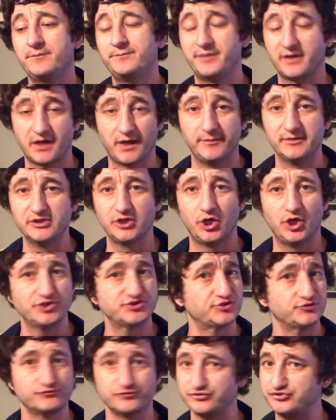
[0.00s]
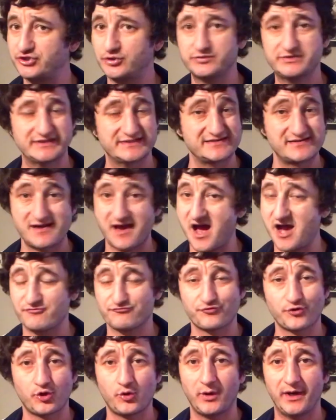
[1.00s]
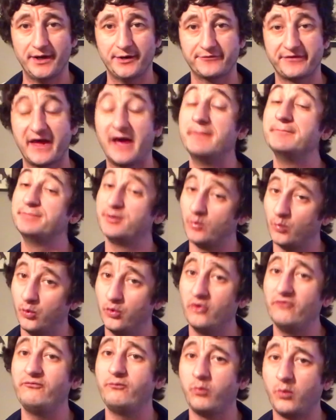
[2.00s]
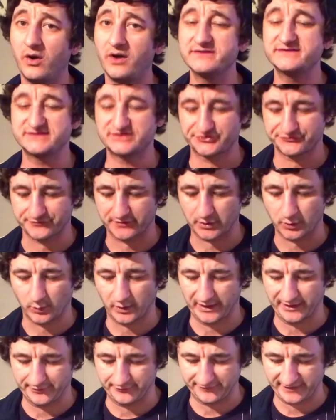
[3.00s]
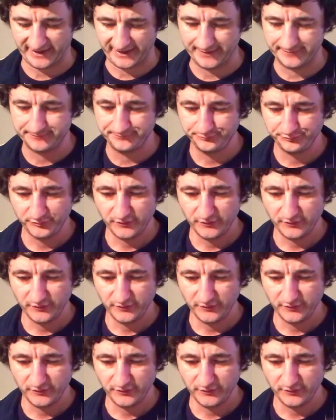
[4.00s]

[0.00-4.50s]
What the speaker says: become a law. So Rousseau does not require that, but Wolff wants to require that.